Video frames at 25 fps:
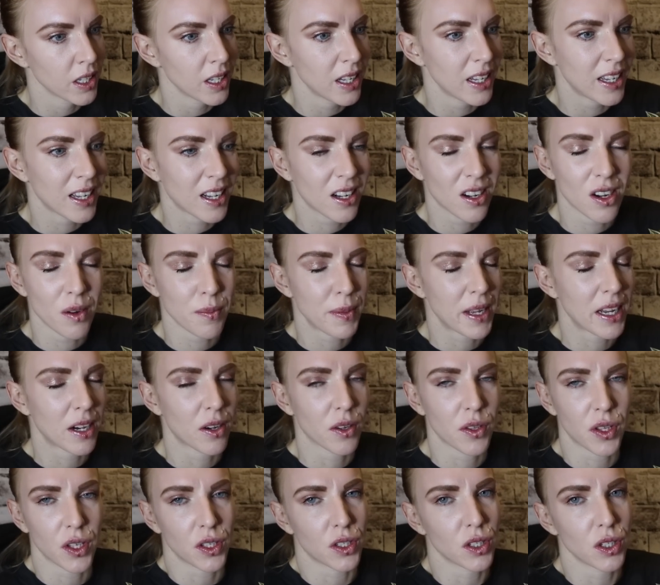It was. It can't be
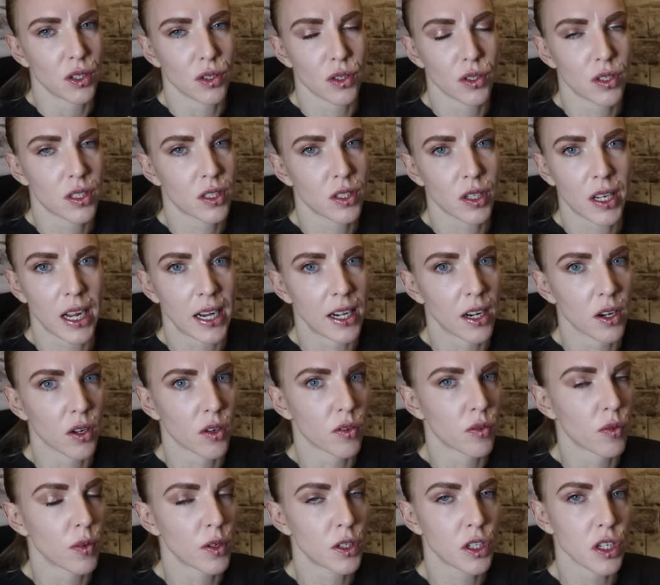healthy to lose to gain a
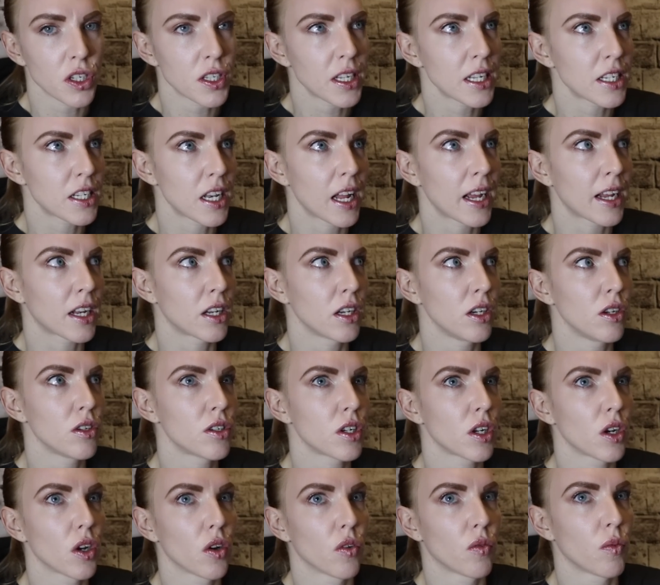lot of just as like
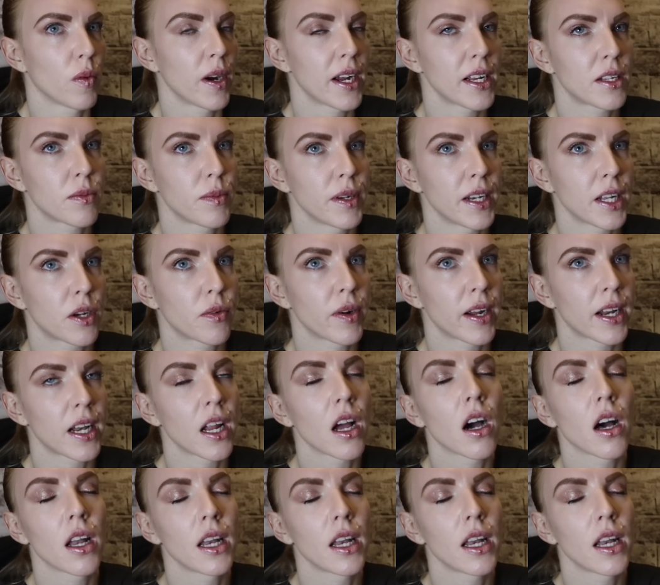losing a lot of weight really quickly,